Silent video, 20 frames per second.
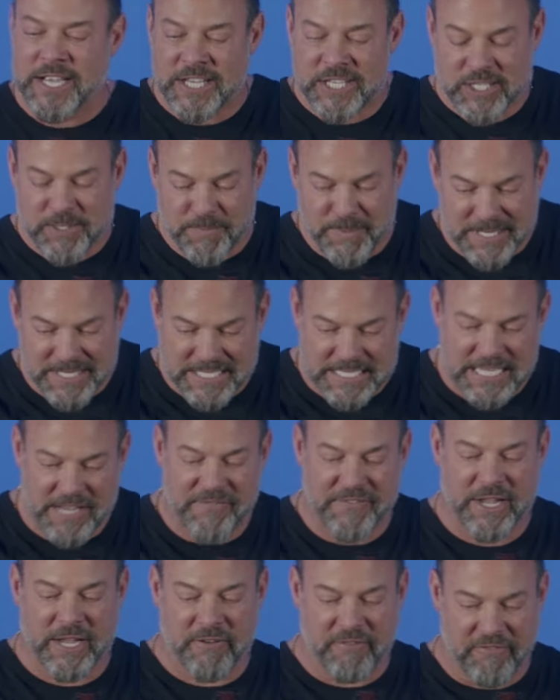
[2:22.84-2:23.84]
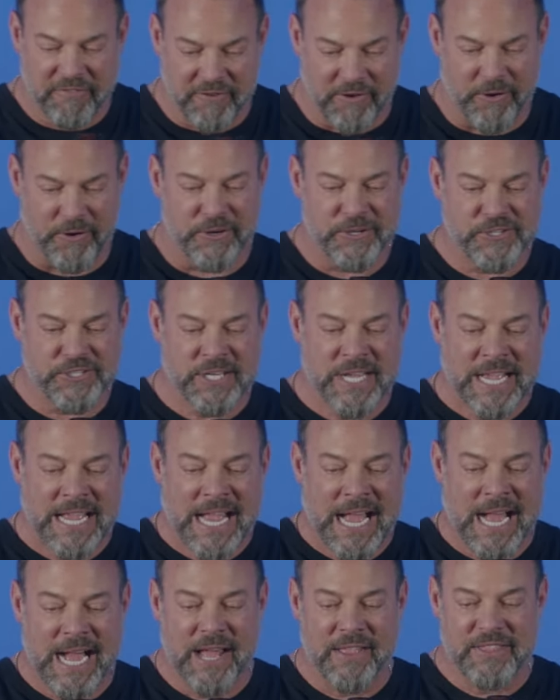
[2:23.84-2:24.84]
specific verse.
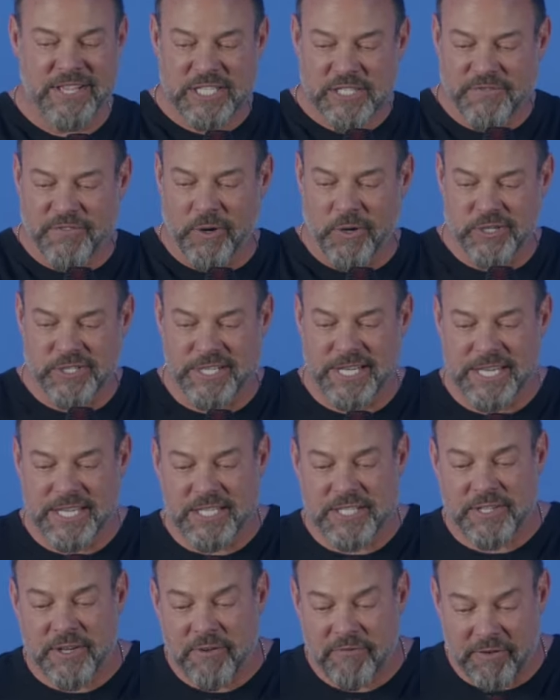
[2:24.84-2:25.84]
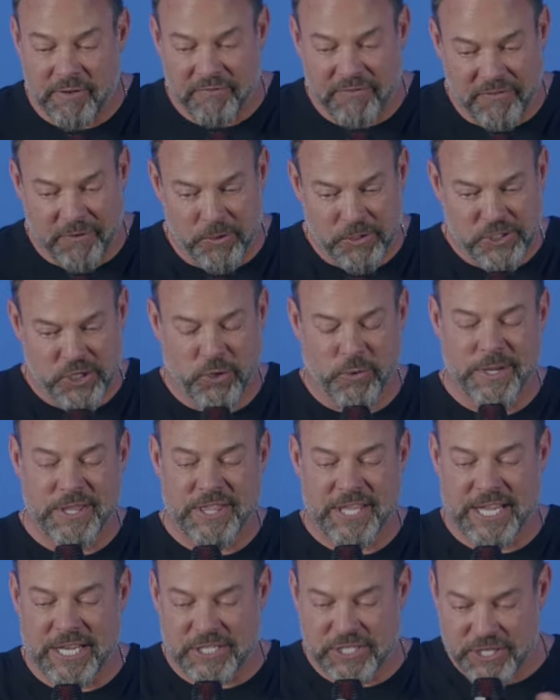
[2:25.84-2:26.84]
Uh, this verse is from 1
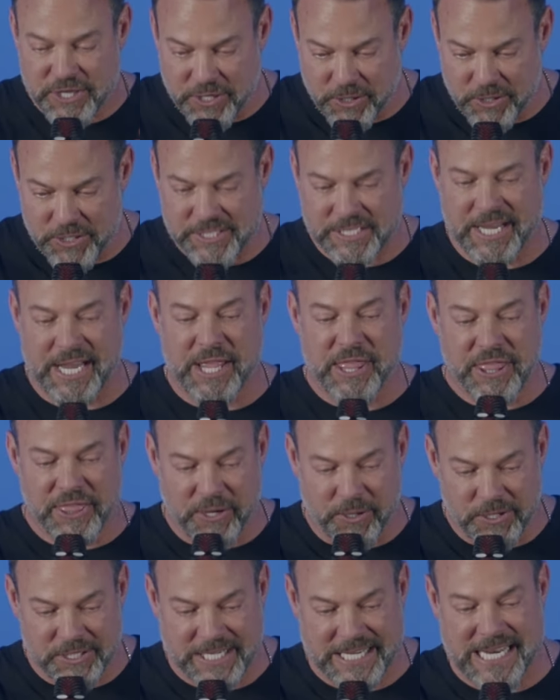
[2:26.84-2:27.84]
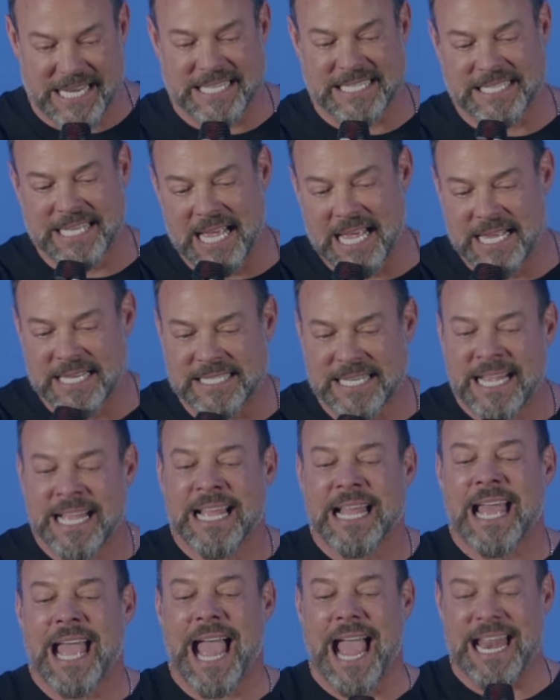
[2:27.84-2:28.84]
Corinthians 13 13. It says,
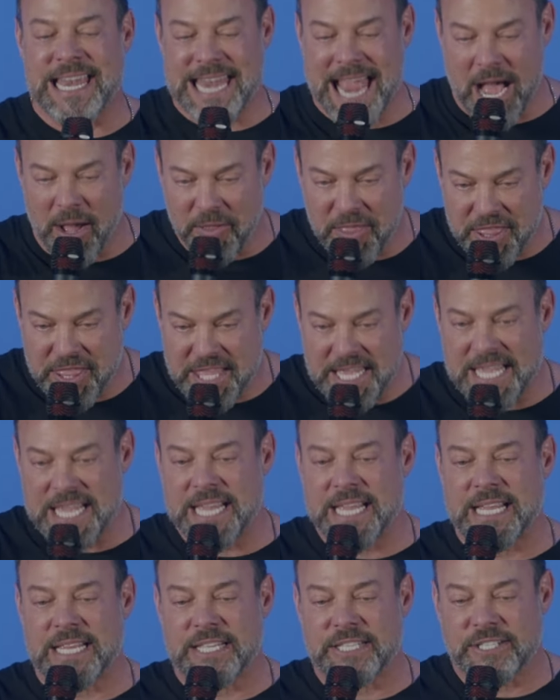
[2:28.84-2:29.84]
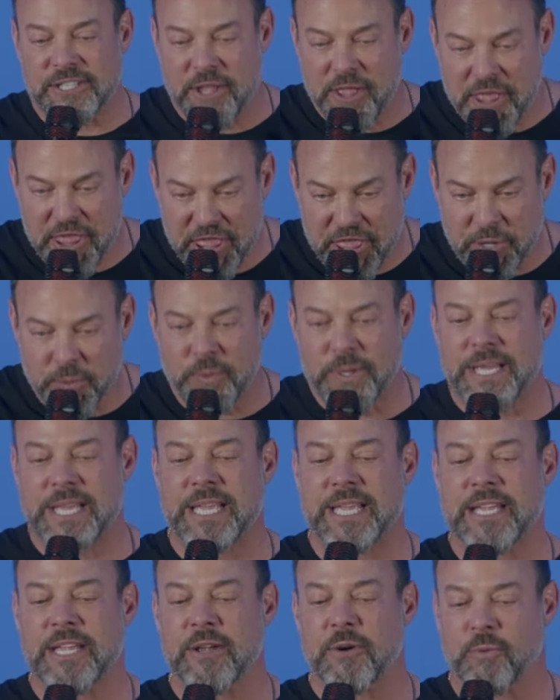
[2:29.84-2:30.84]
And now these
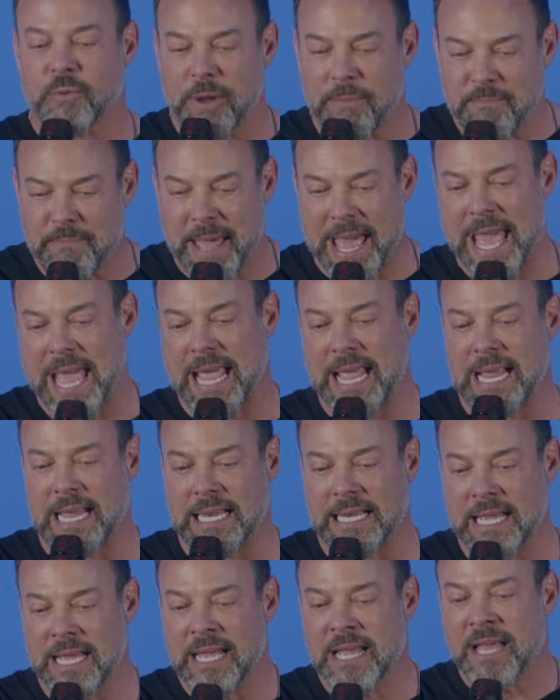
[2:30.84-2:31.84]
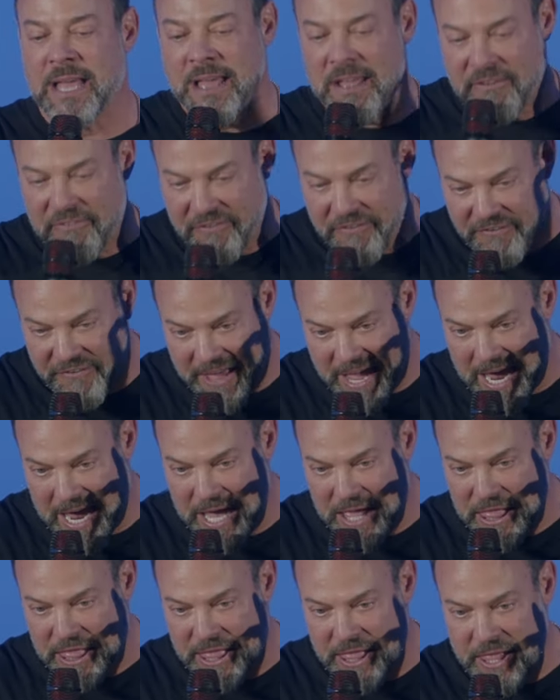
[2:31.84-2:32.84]
three remain
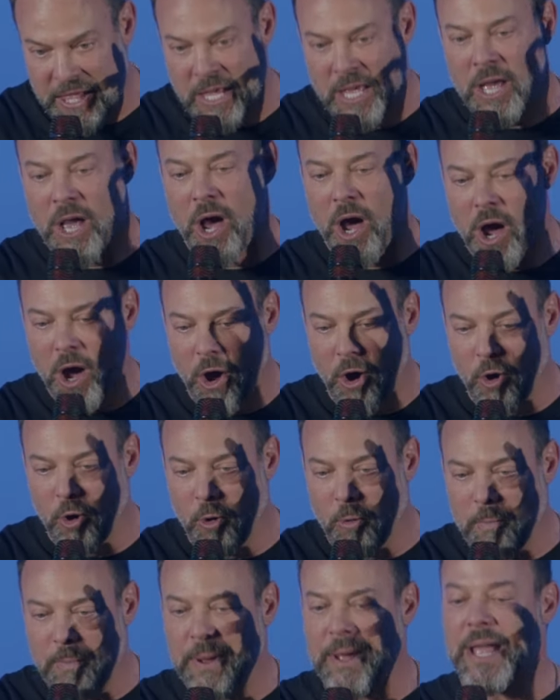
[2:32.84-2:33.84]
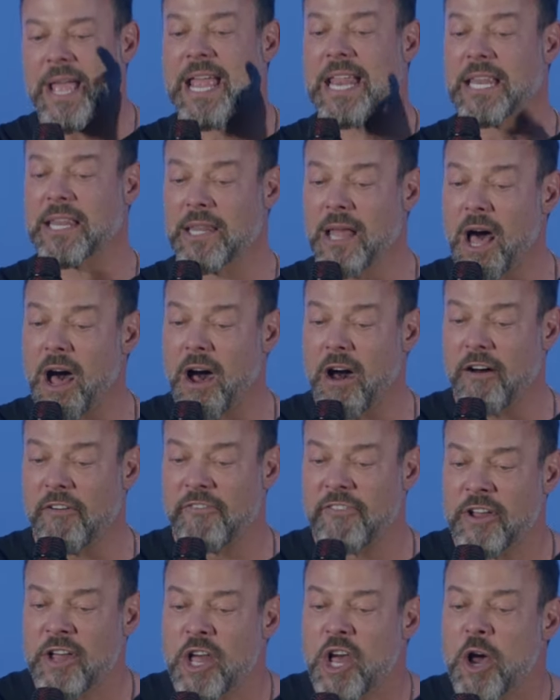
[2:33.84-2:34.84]
faith, hope, and
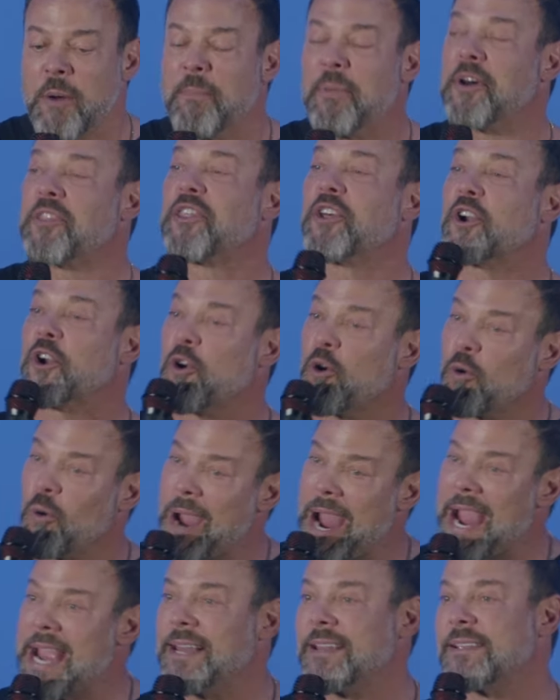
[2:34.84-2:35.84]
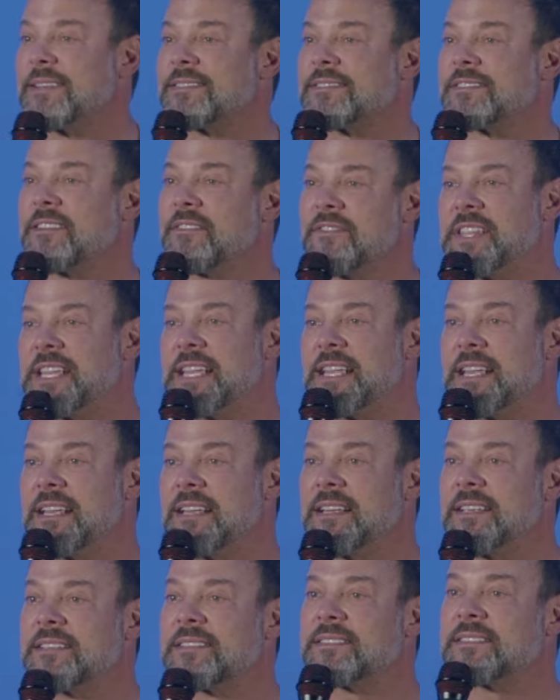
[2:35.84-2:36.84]
love, but the greatest of
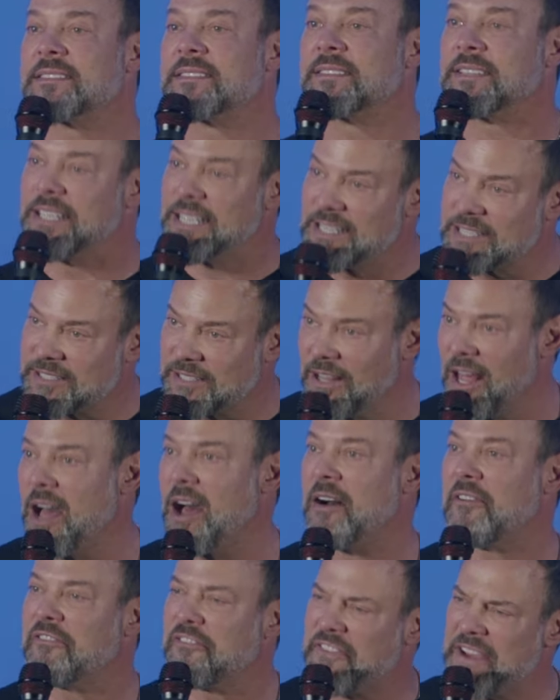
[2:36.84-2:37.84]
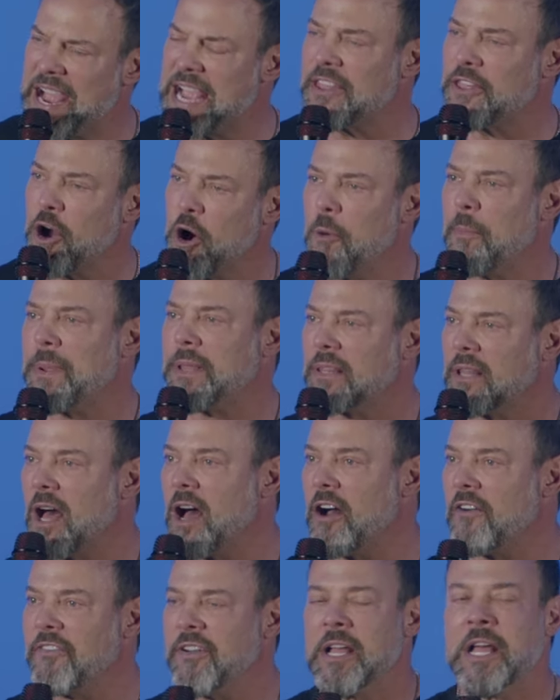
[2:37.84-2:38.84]
these is love faith, hope, and
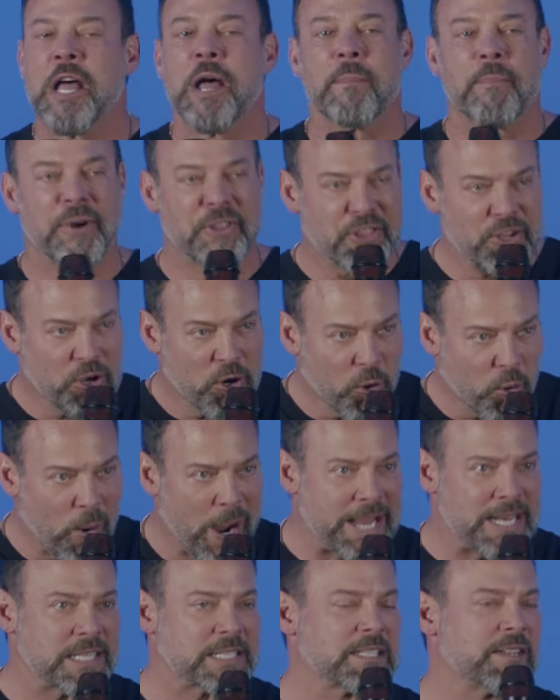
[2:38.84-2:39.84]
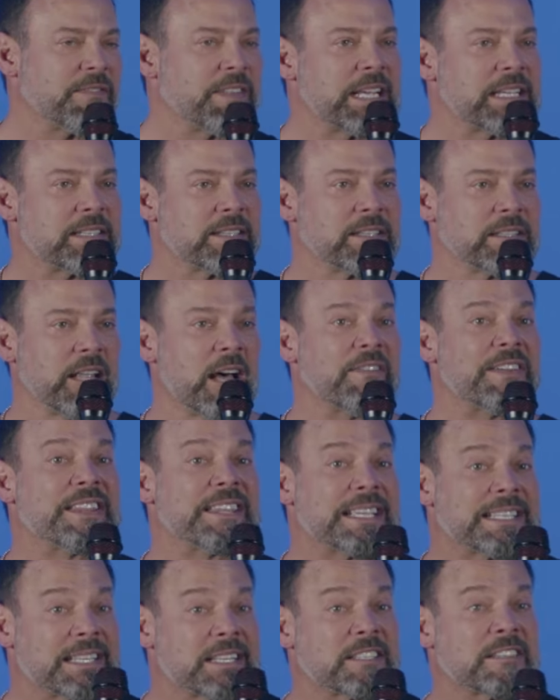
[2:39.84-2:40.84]
love, but the greatest of these is love. And
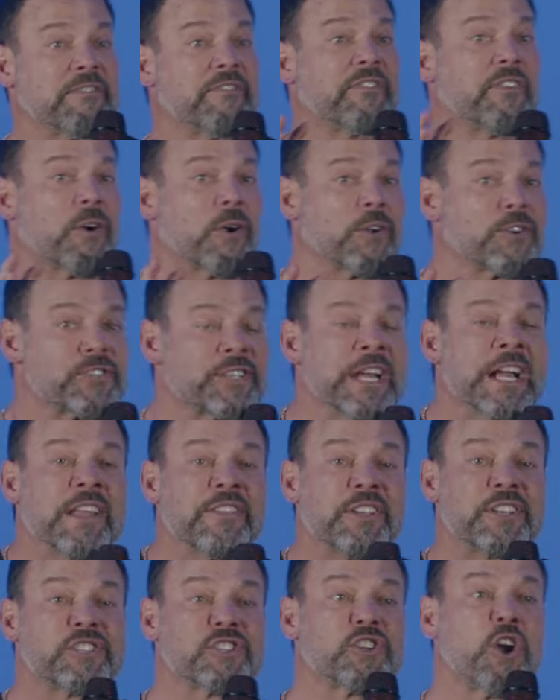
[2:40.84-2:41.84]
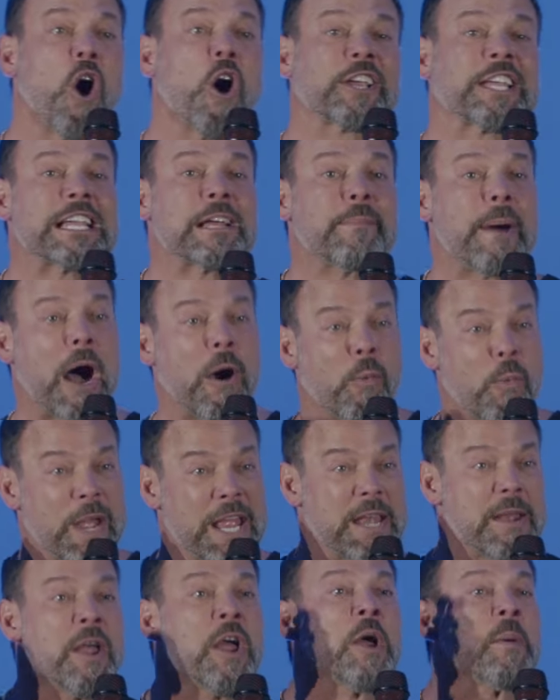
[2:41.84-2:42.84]
this is a verse that's talking about
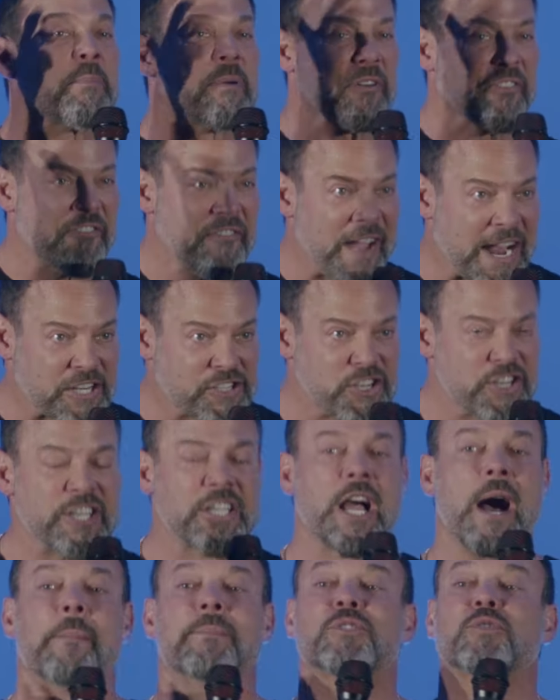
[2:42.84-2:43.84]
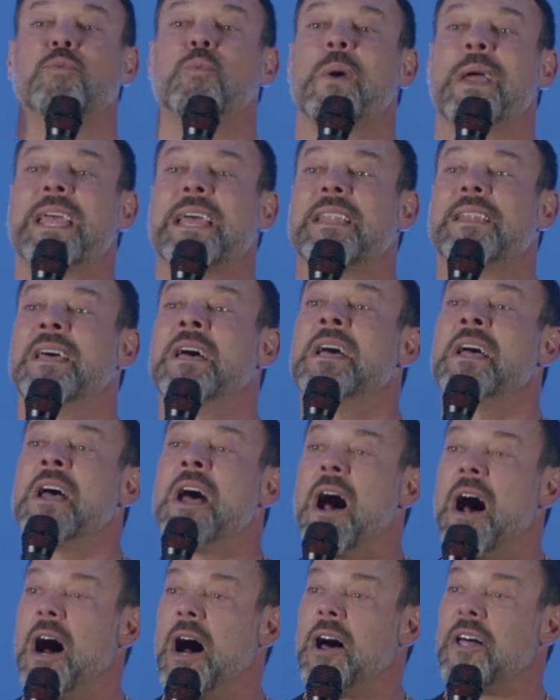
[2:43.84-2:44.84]
when perfection comes, when
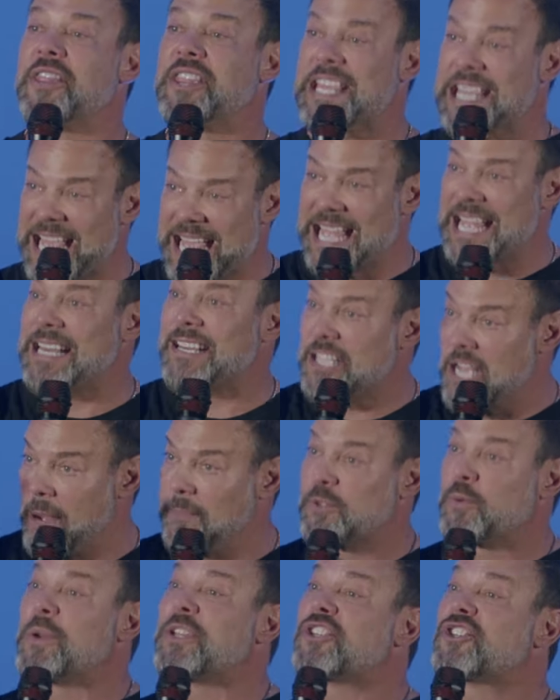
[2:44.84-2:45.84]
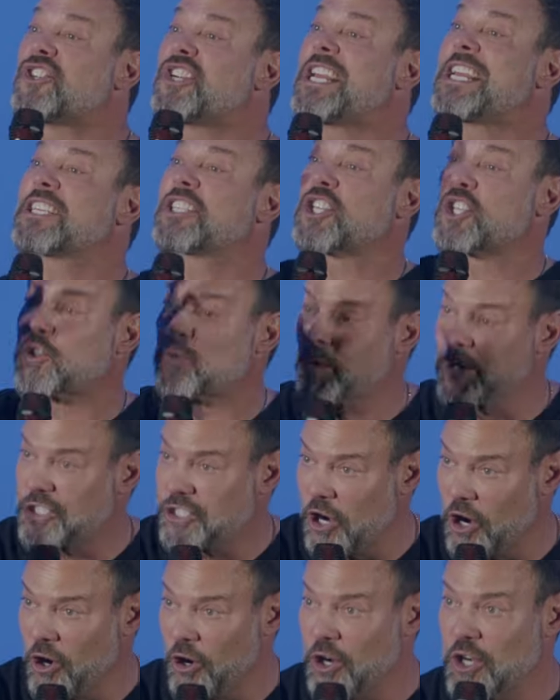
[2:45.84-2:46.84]
uh, the end comes, when Jesus
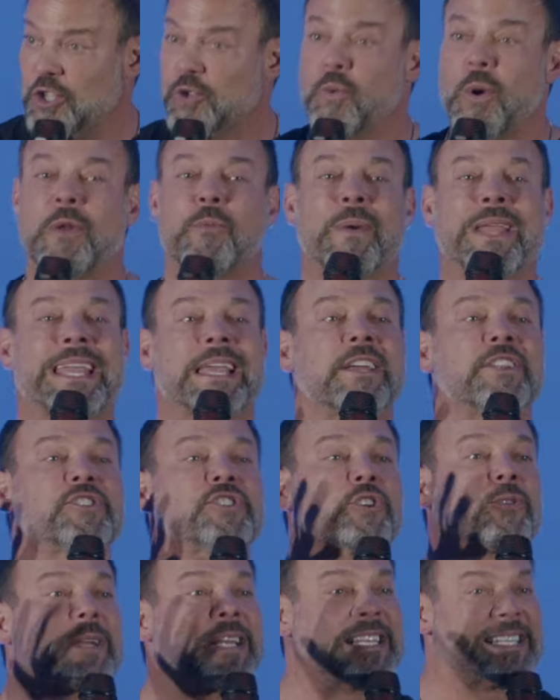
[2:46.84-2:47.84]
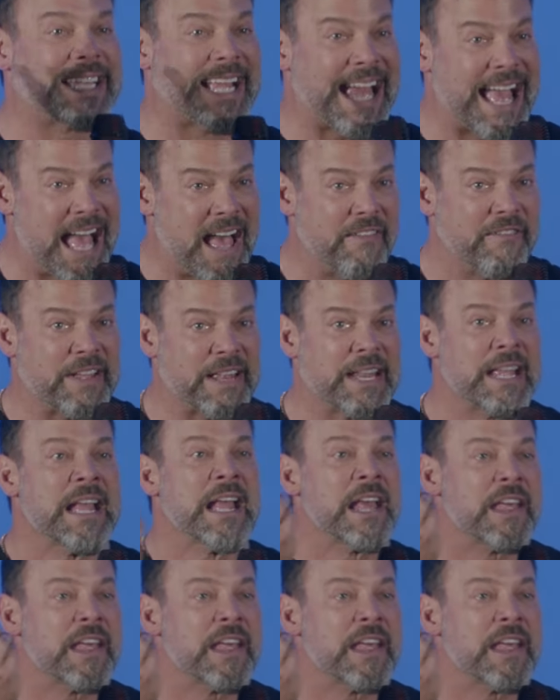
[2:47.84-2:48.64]
returns, when we enter into heaven.